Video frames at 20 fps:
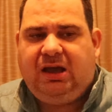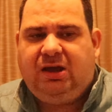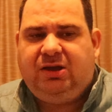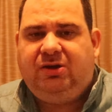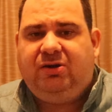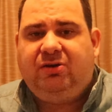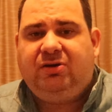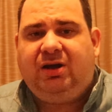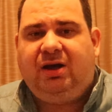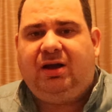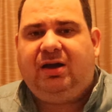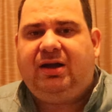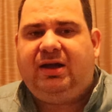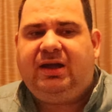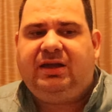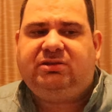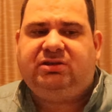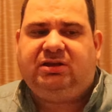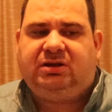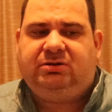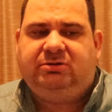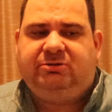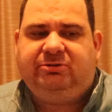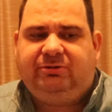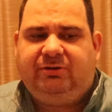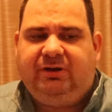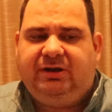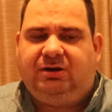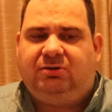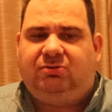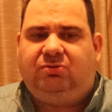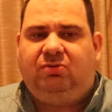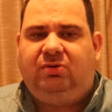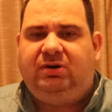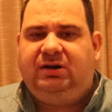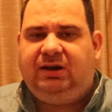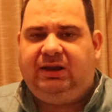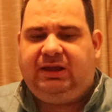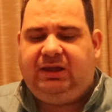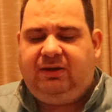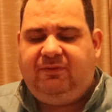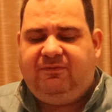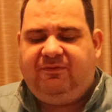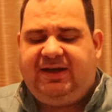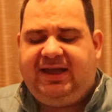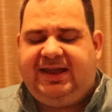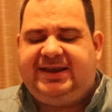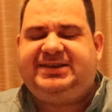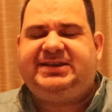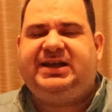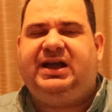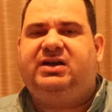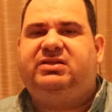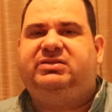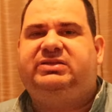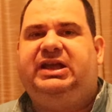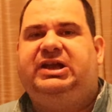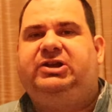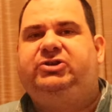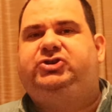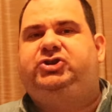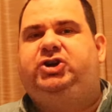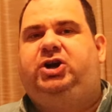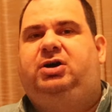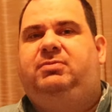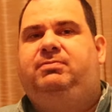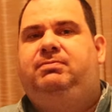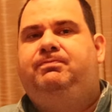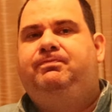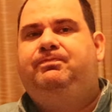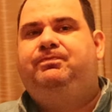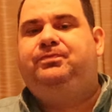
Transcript: You guys are doing a really fantastic job,